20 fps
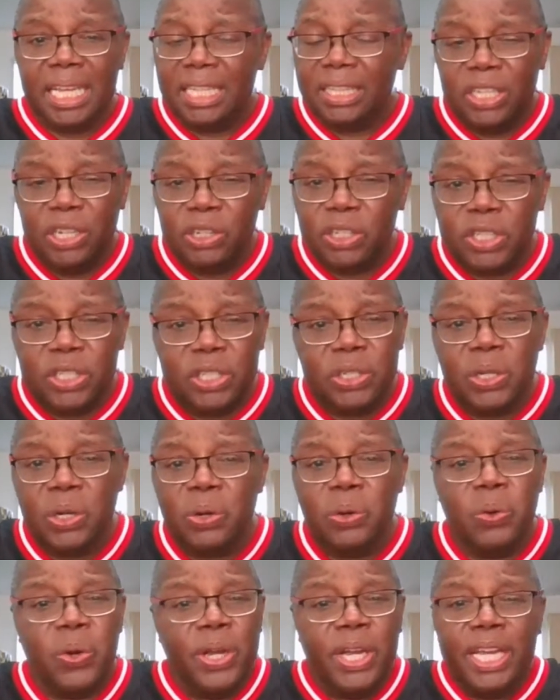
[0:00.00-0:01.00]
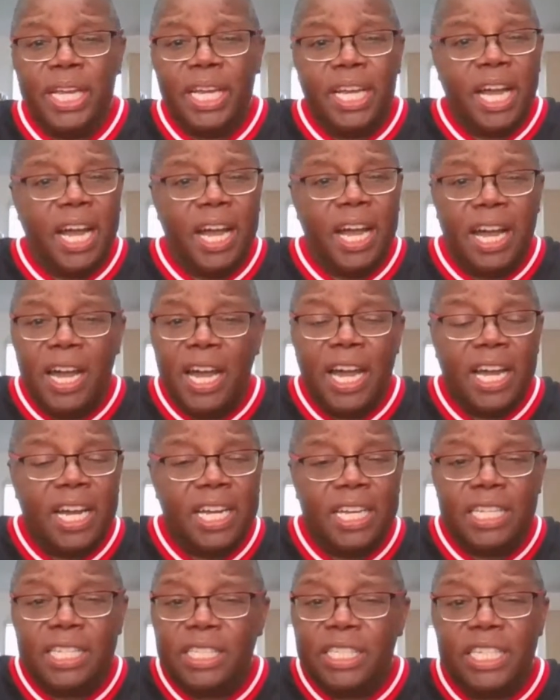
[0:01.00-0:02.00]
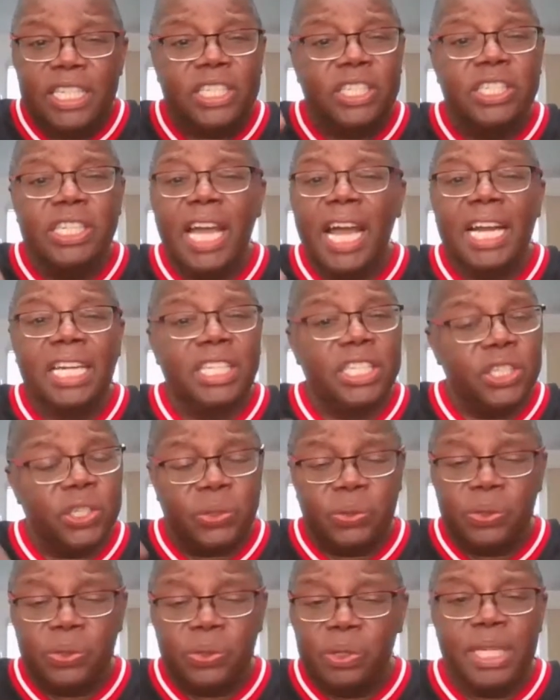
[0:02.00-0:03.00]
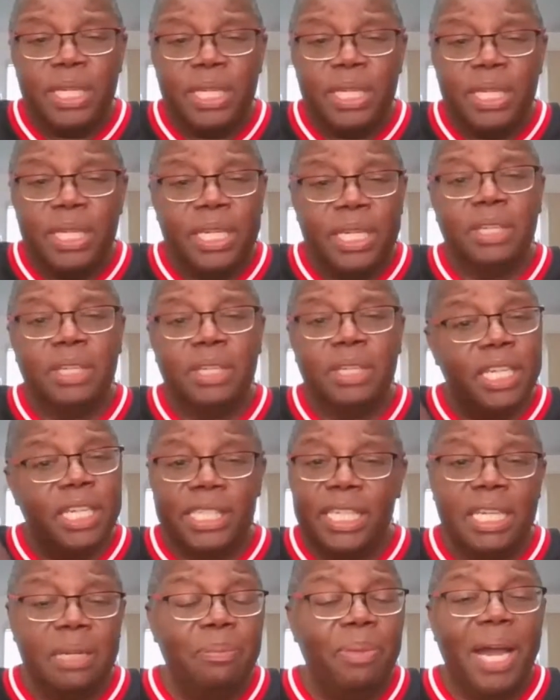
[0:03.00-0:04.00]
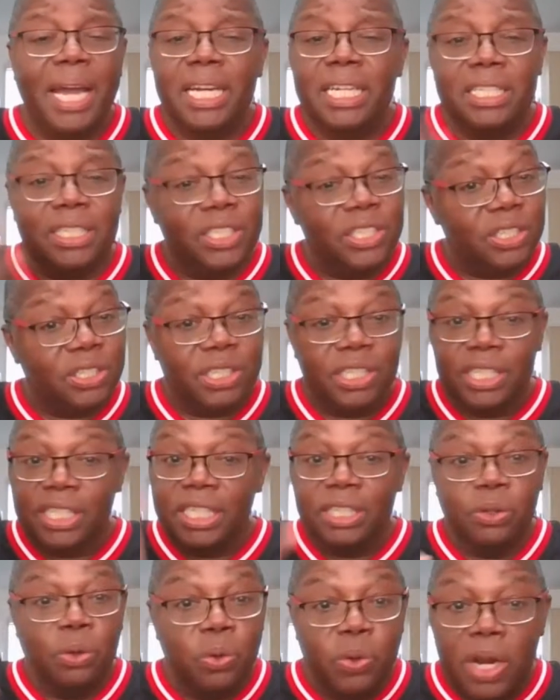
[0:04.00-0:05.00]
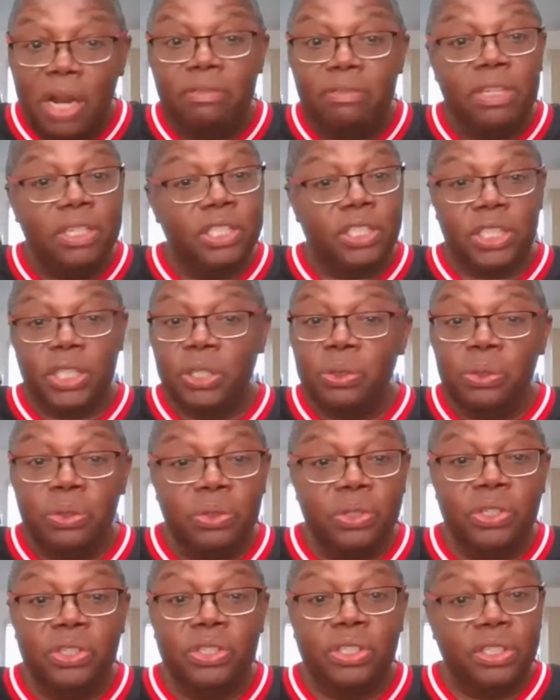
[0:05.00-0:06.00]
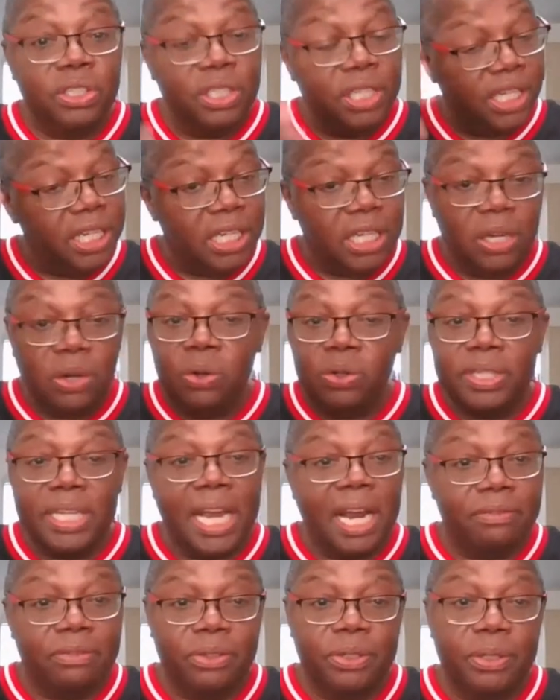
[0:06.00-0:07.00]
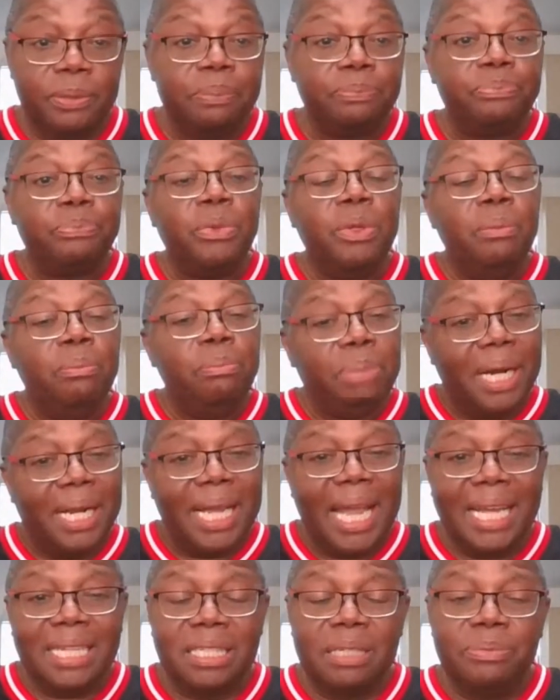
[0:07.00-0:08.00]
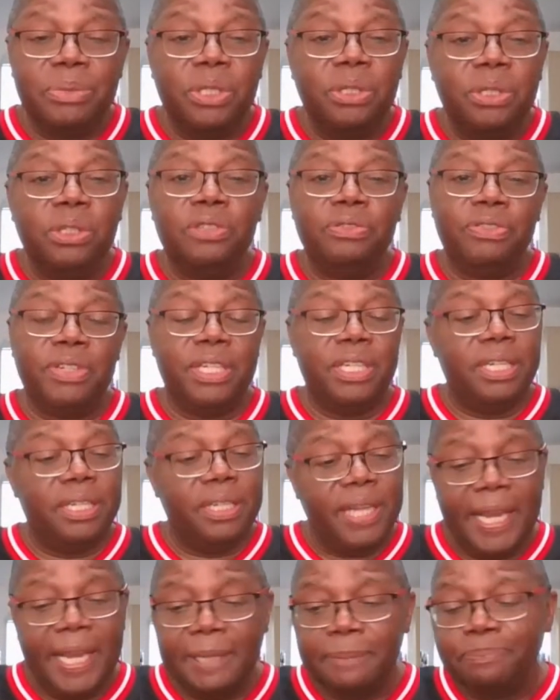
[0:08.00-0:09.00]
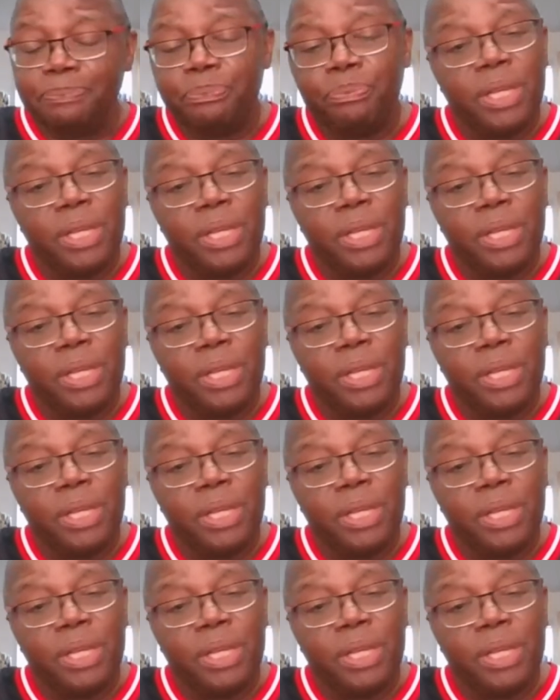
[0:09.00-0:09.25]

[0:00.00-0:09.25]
There's no, it's not discriminating against anybody. It's just whoever it chooses, it goes after. But I got some news for you today.